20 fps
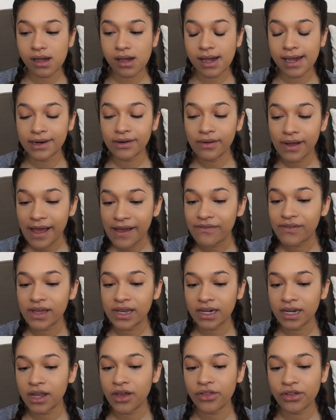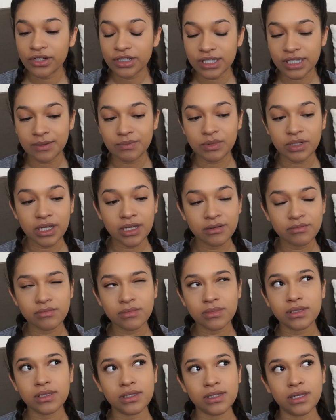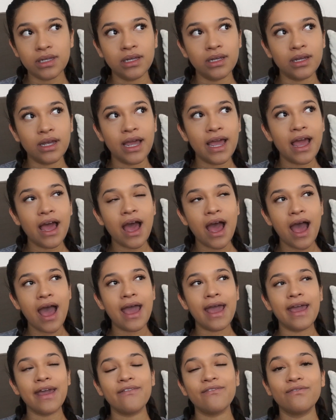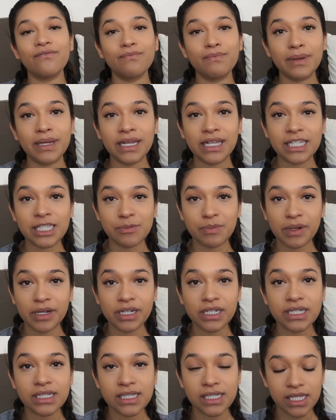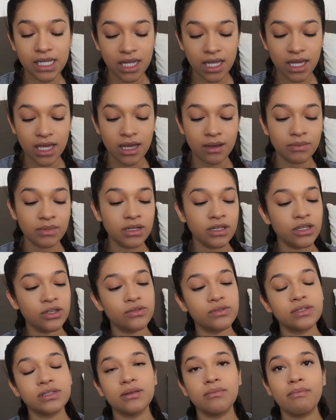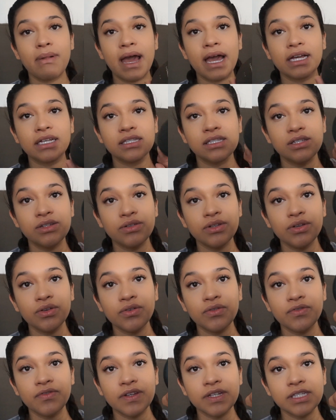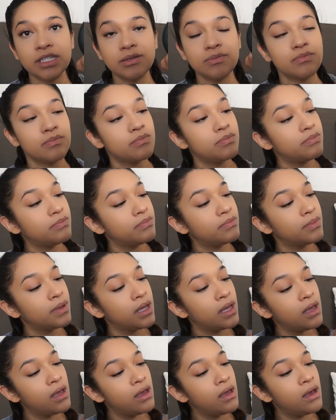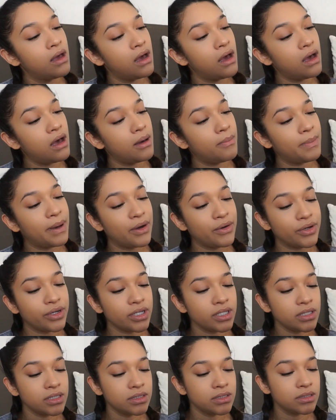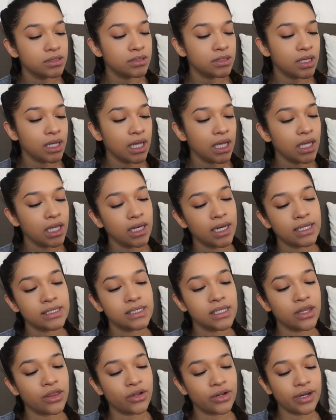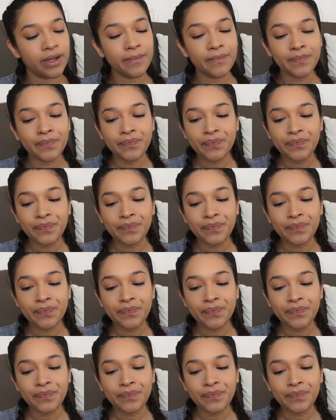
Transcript: don't have any other symptoms. I've been experiencing, I'm gonna use the MAC Studio Fix powder in NC30.